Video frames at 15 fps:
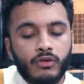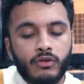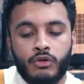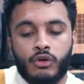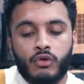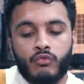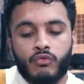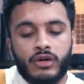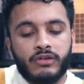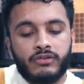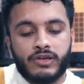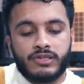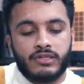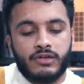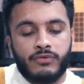you can really
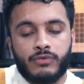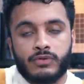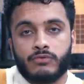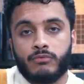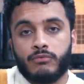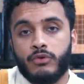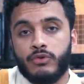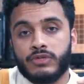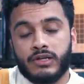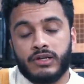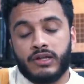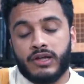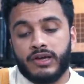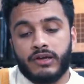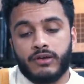taste the difference from using
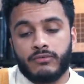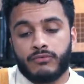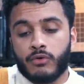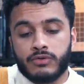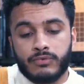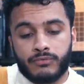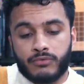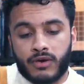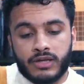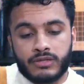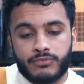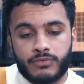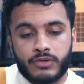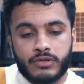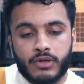like frozen fries,
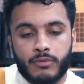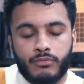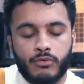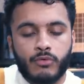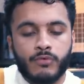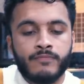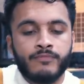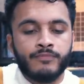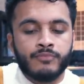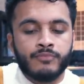for example.